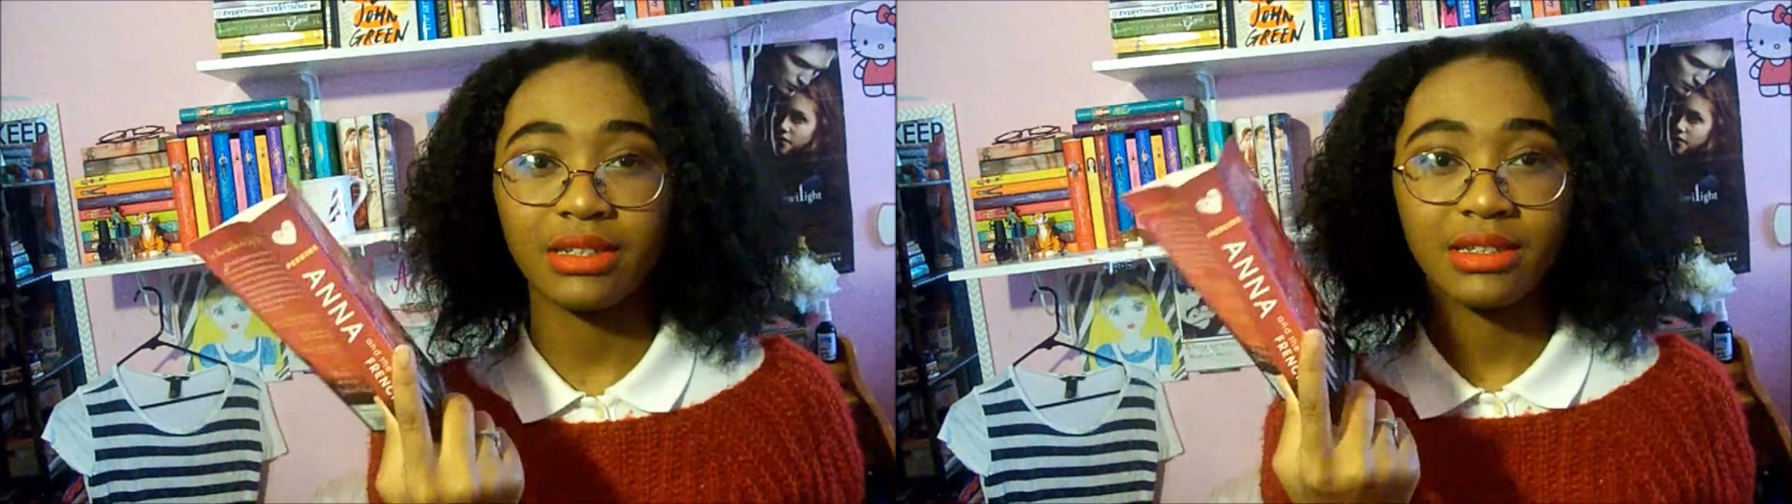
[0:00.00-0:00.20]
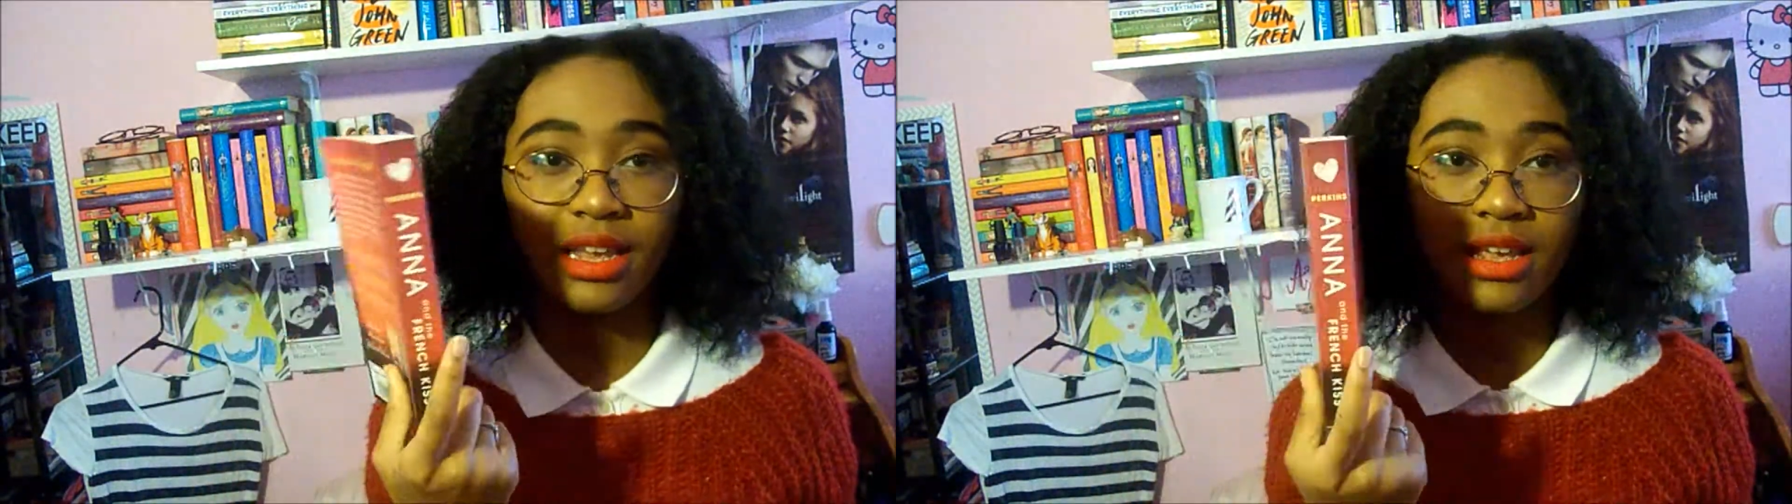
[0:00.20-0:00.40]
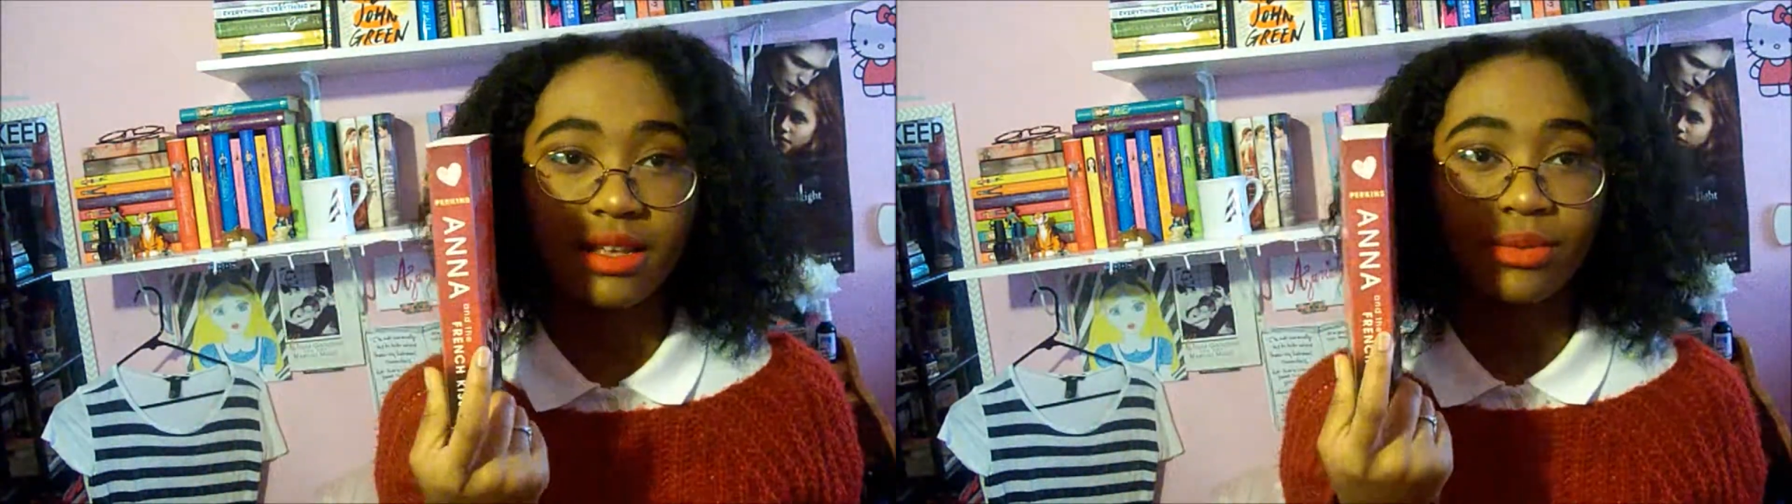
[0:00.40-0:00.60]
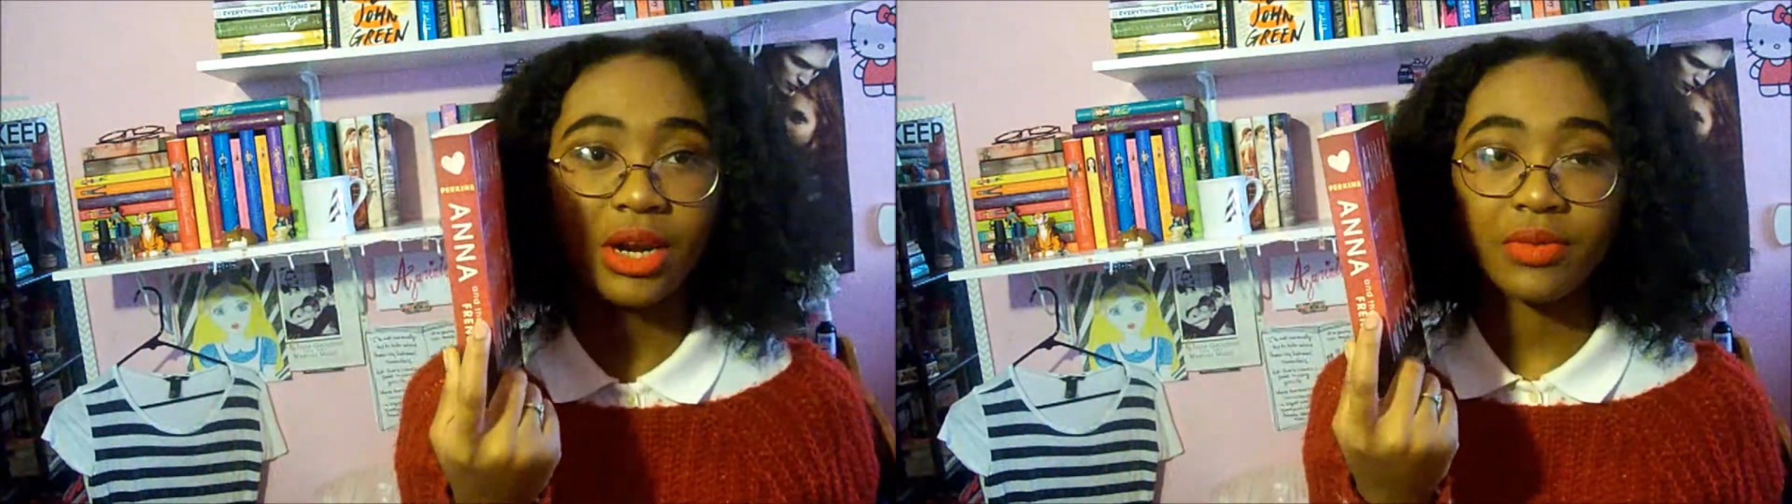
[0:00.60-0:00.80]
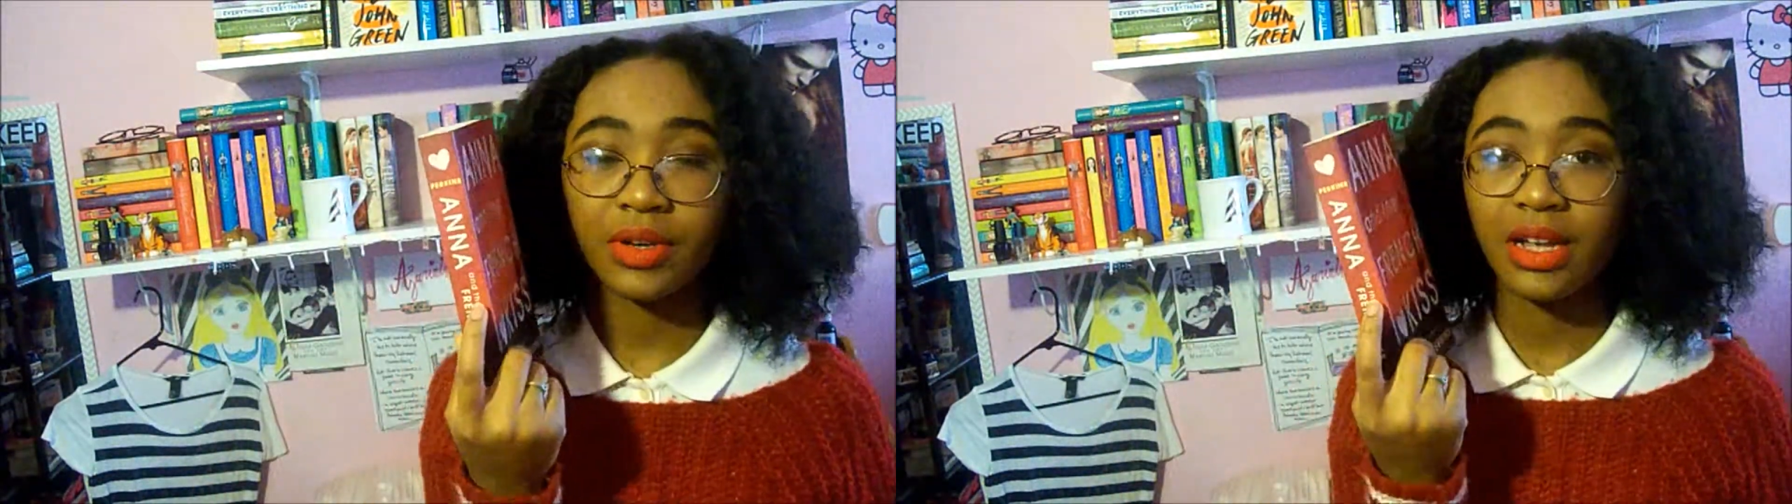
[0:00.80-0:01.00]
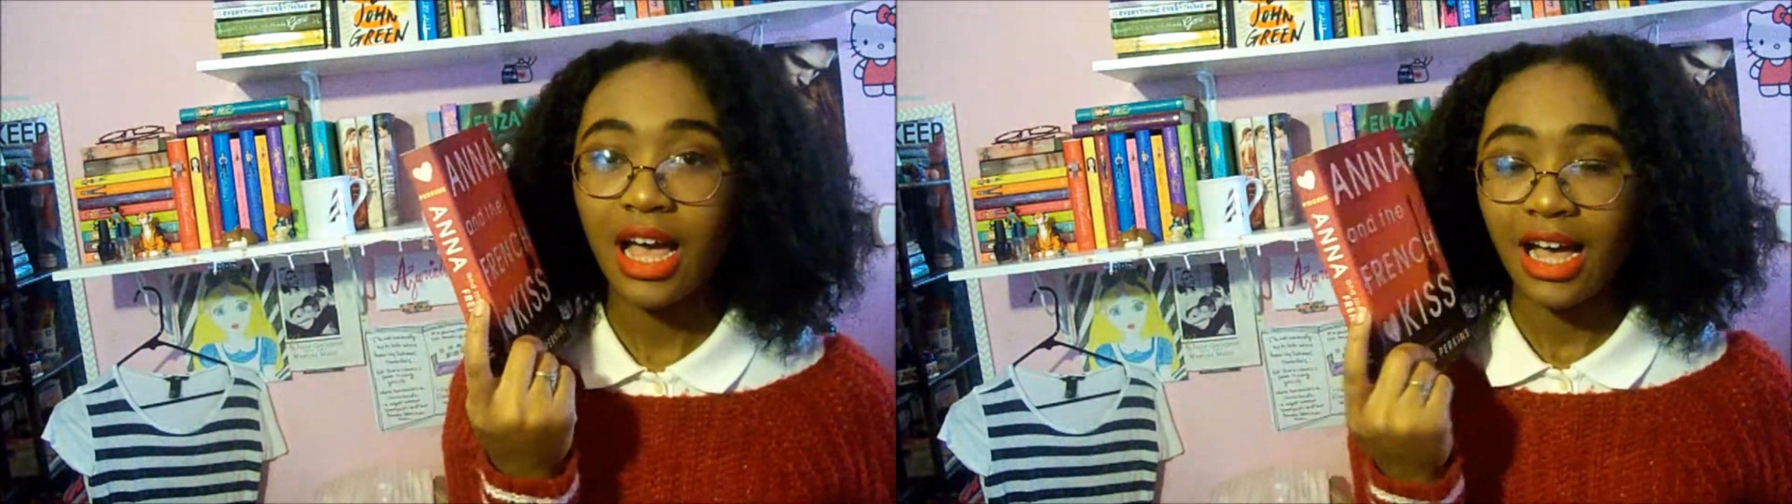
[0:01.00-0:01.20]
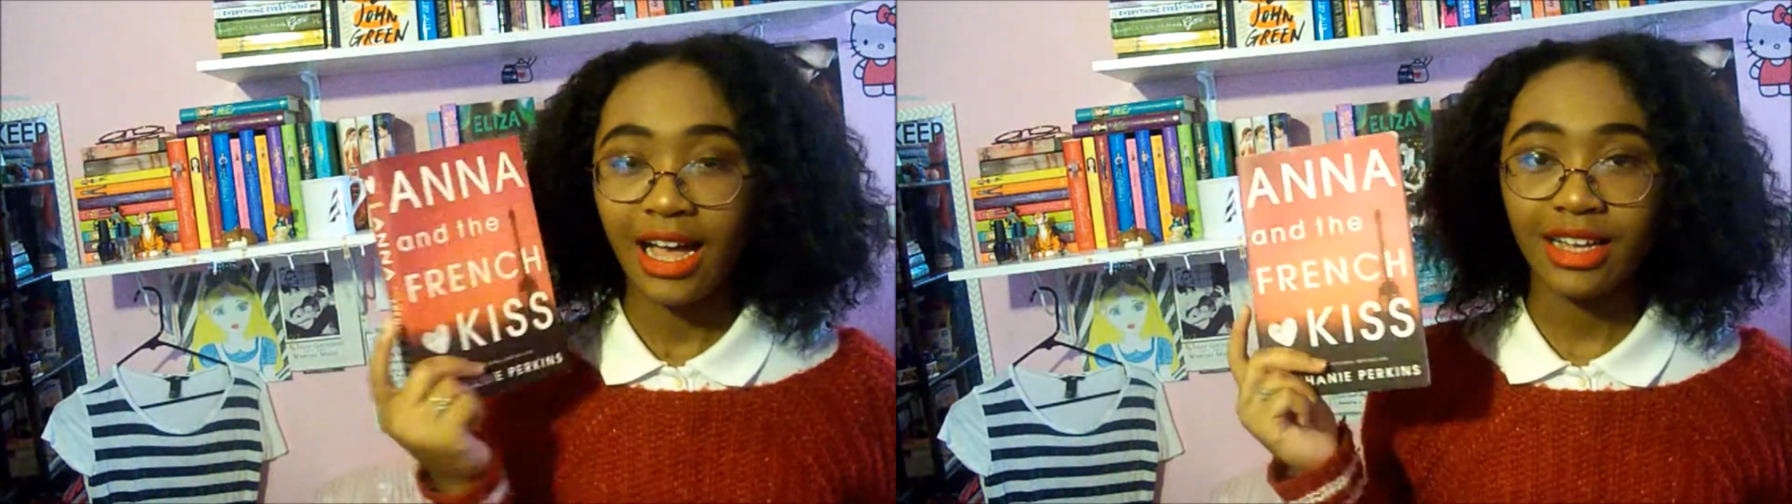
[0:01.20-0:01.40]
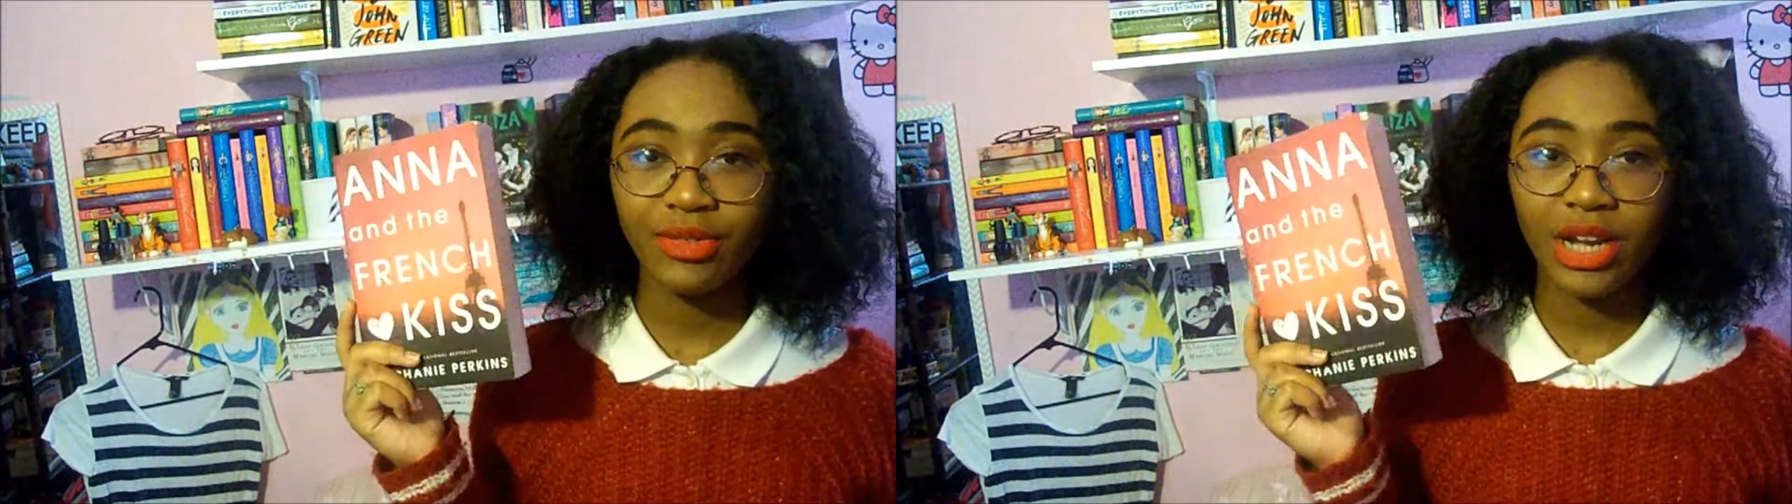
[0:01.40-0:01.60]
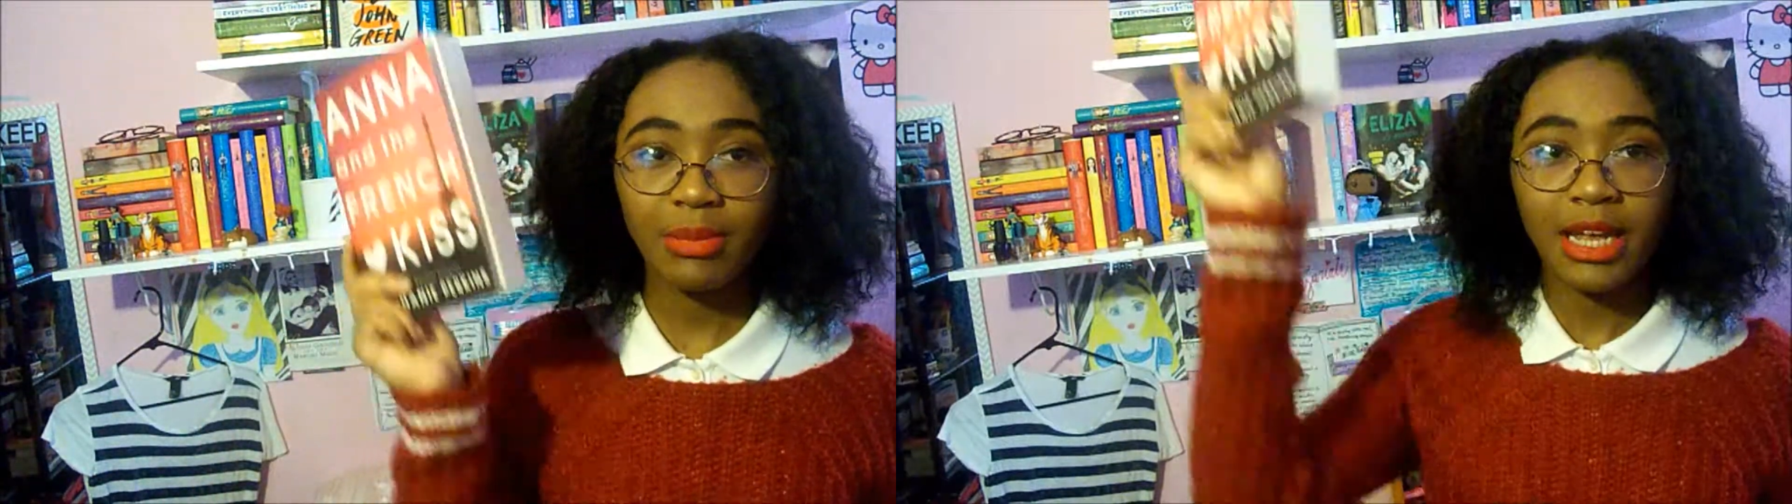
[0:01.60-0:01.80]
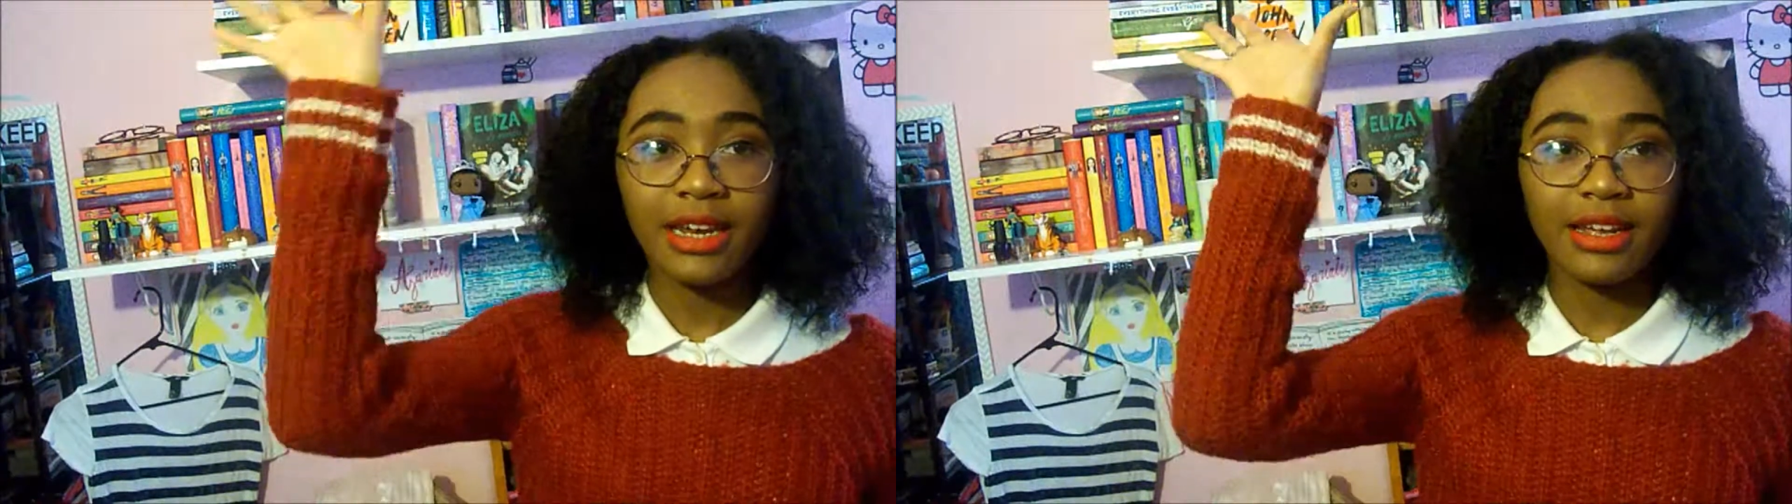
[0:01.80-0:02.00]
saying whatever. I
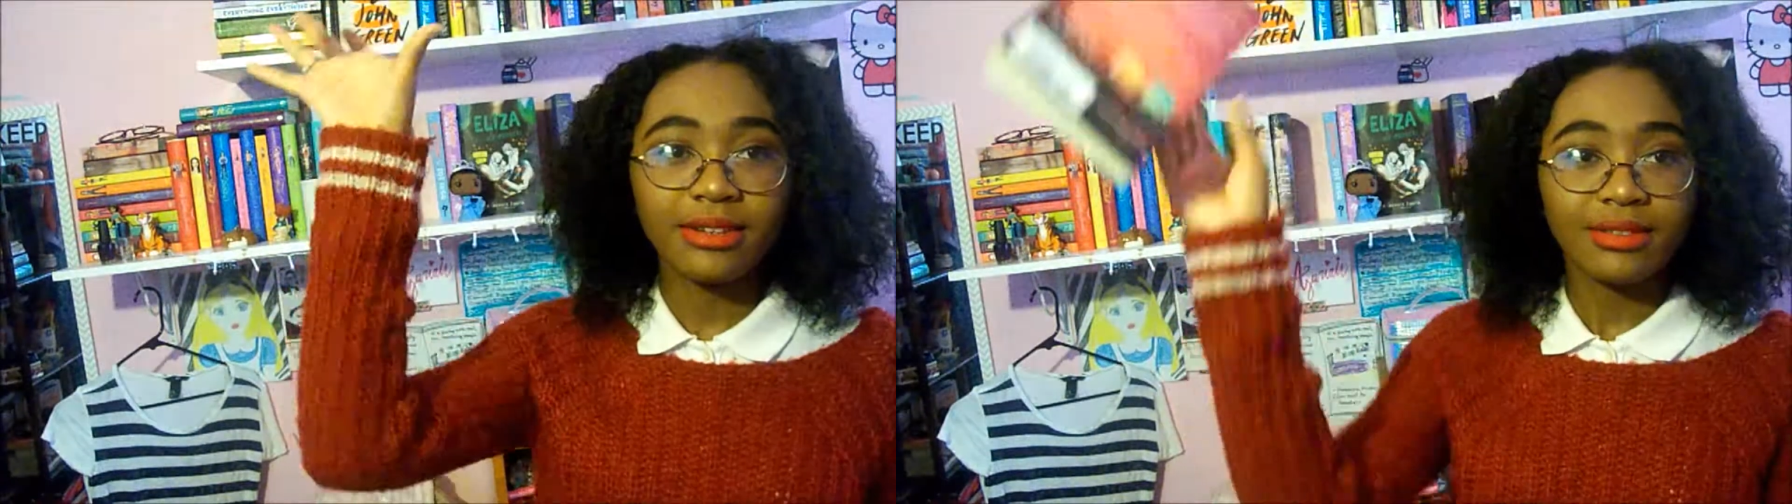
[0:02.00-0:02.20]
recommend it.